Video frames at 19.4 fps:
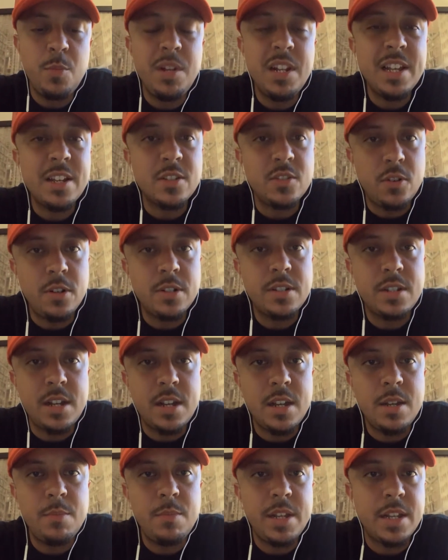You mean like a dark
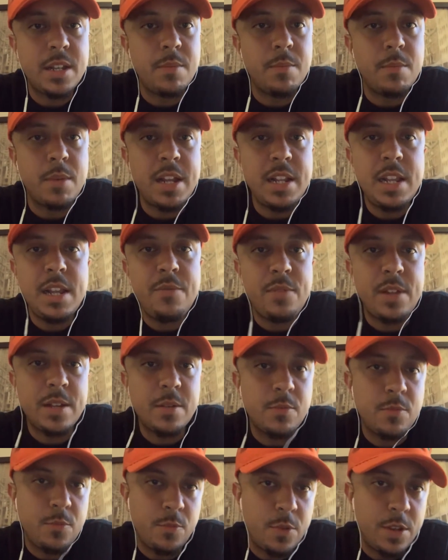time, like in my life,
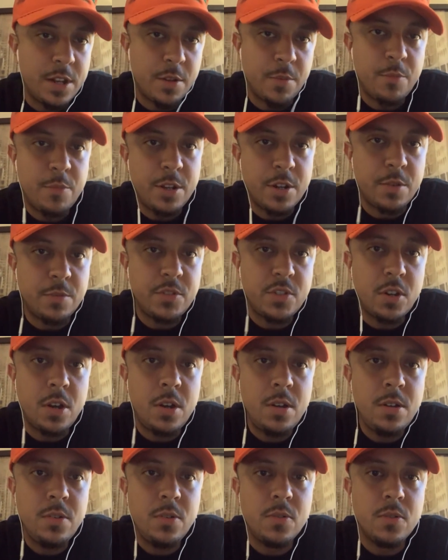like in a
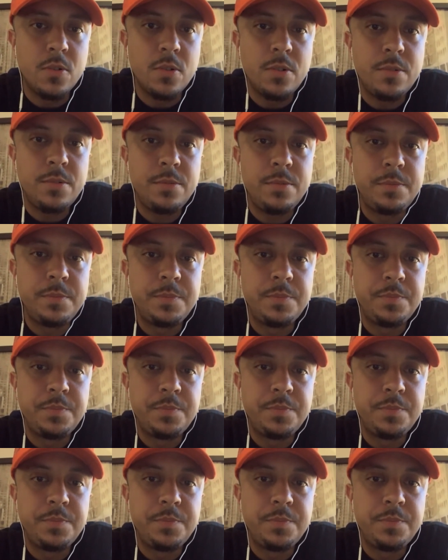song, or?